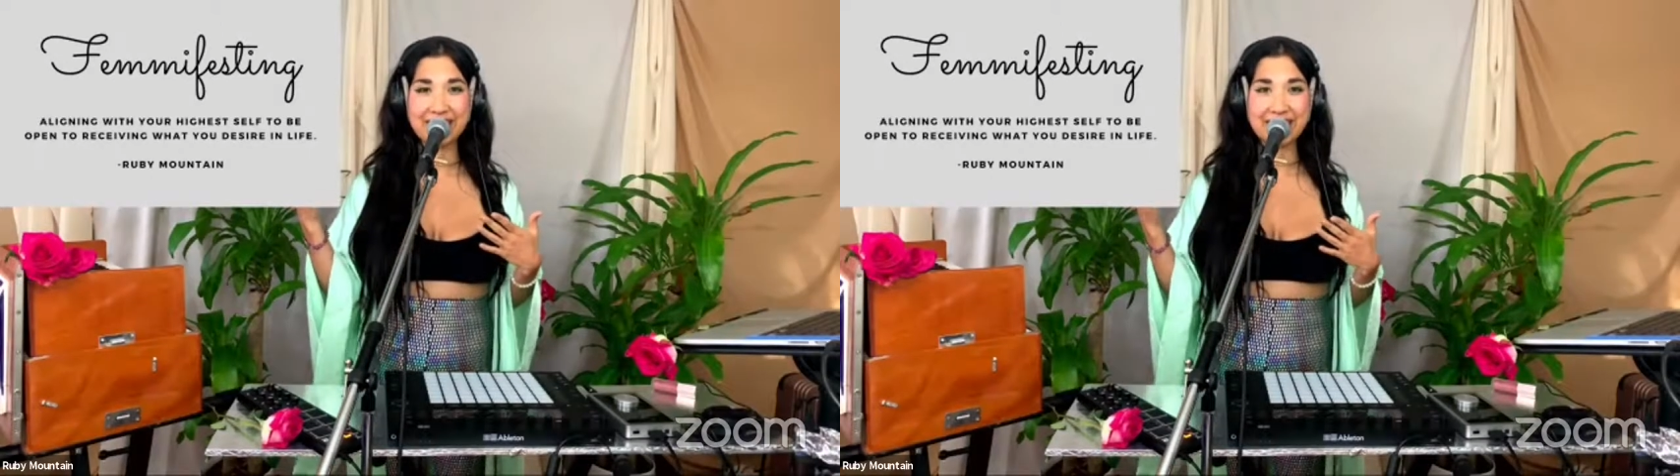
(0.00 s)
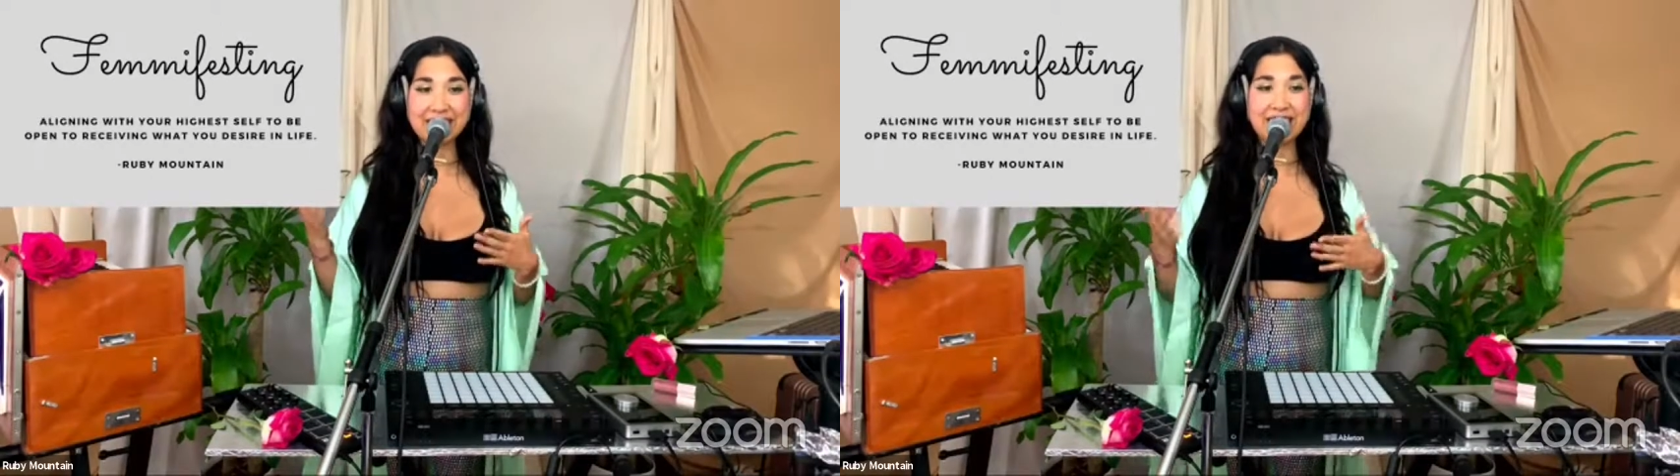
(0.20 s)

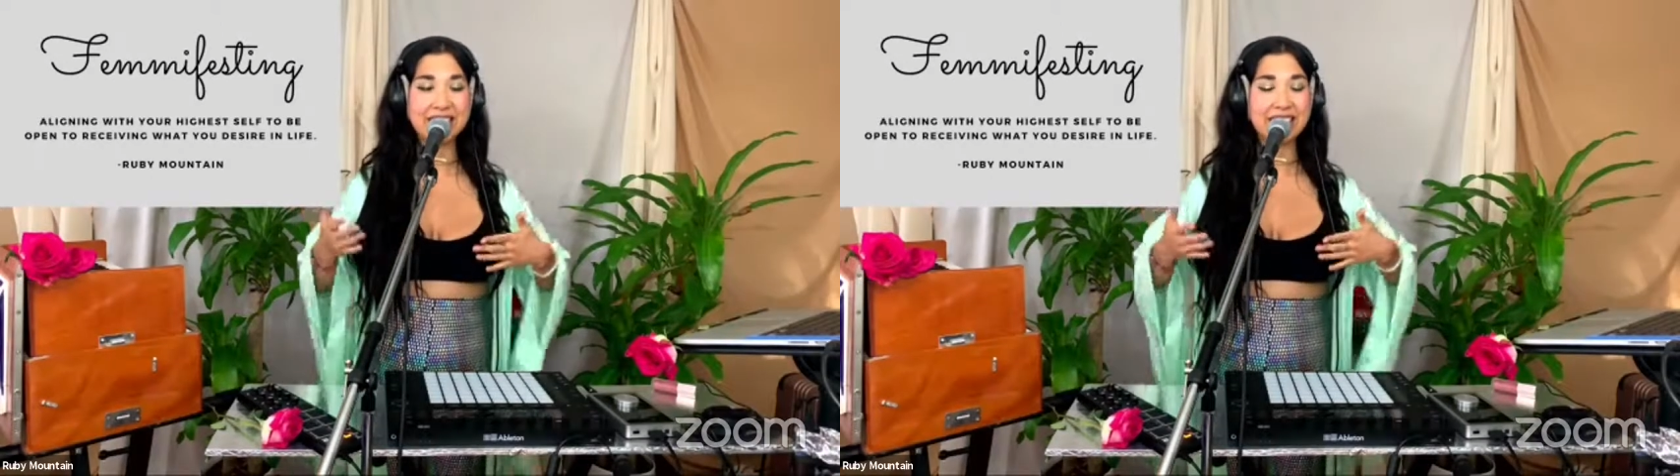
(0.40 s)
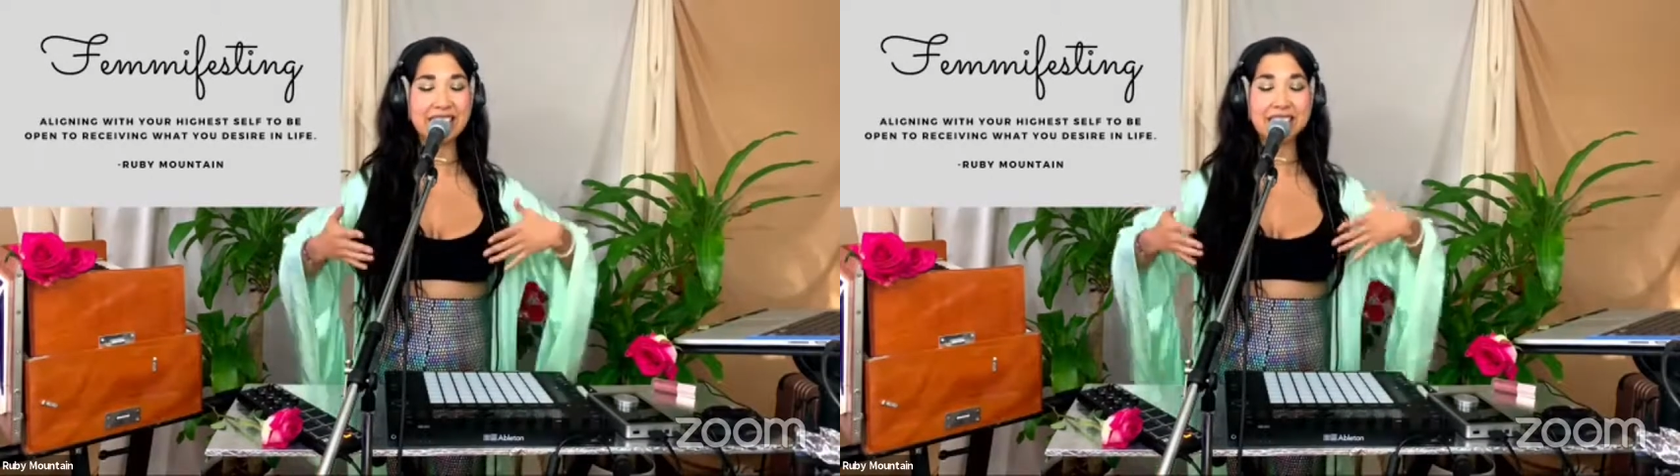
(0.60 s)
is to
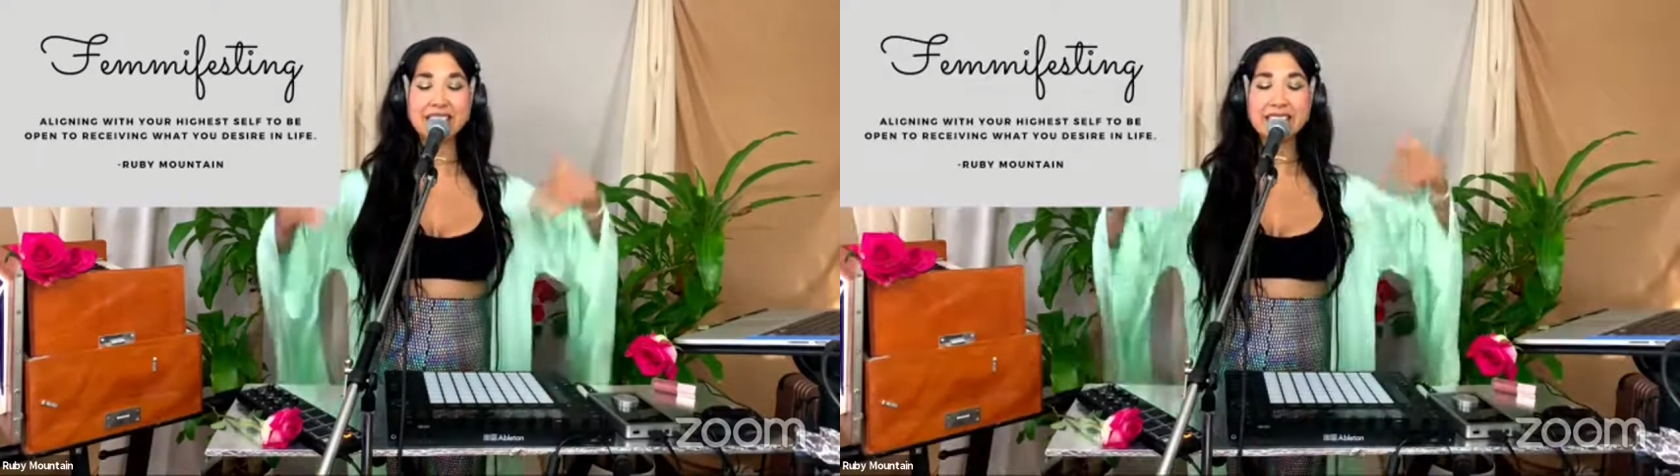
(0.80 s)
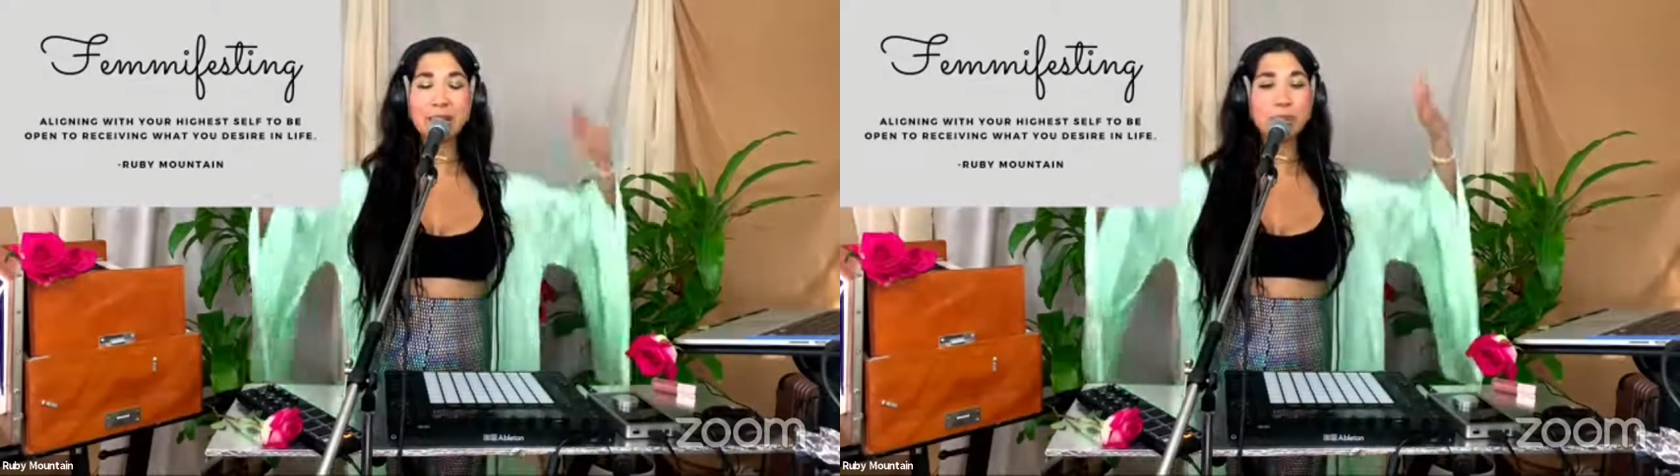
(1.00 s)
take a
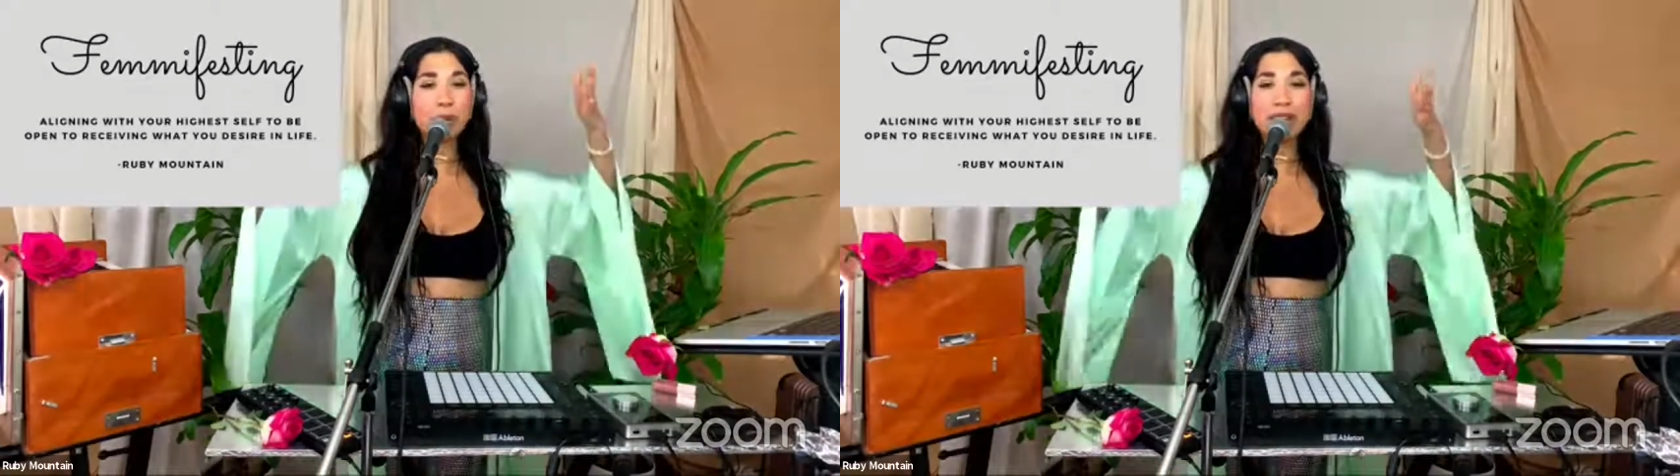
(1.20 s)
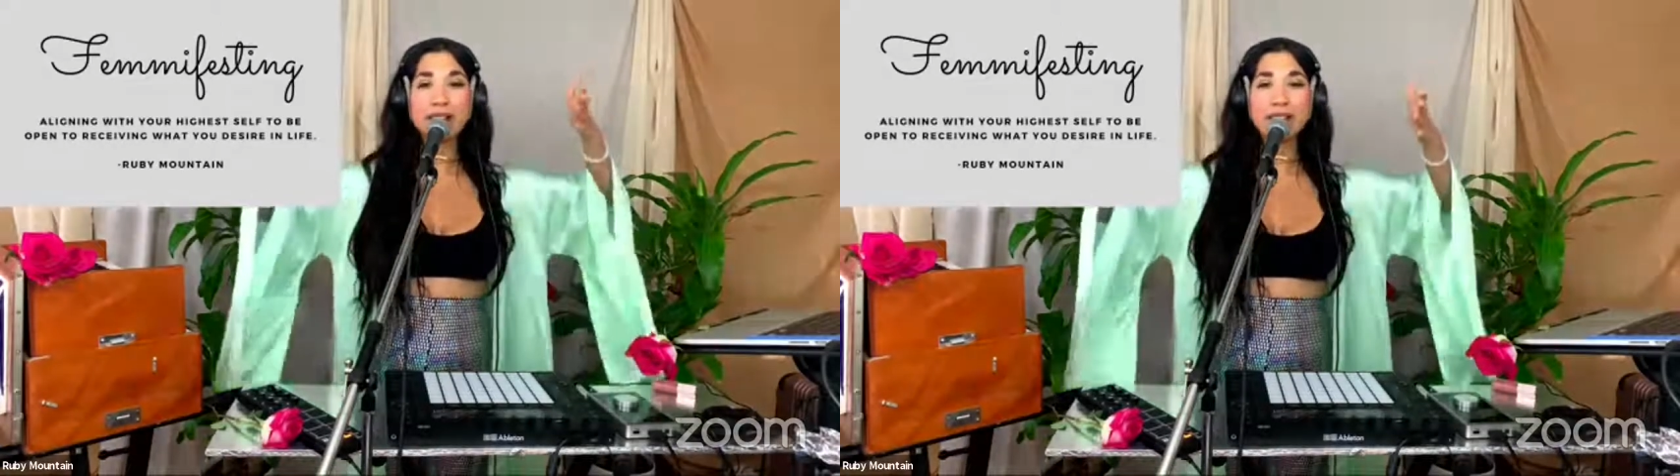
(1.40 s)
deep
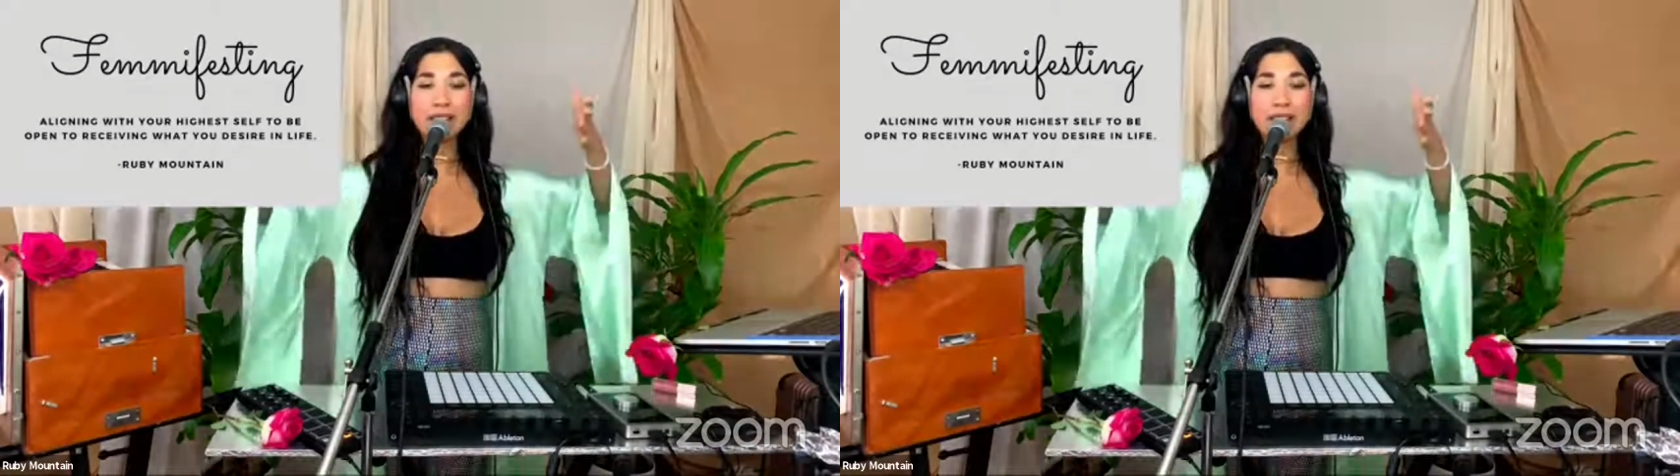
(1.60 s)
breath,